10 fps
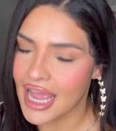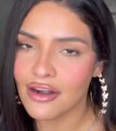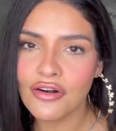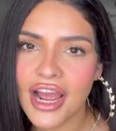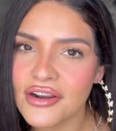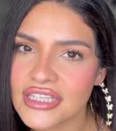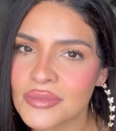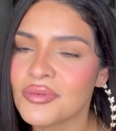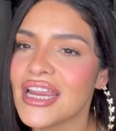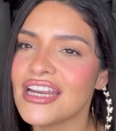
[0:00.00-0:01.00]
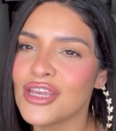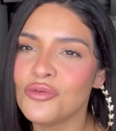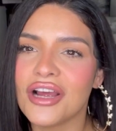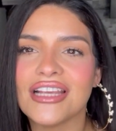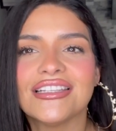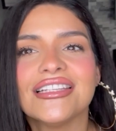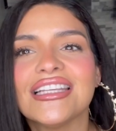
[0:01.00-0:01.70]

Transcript: I don't know how to explain it, you guys. This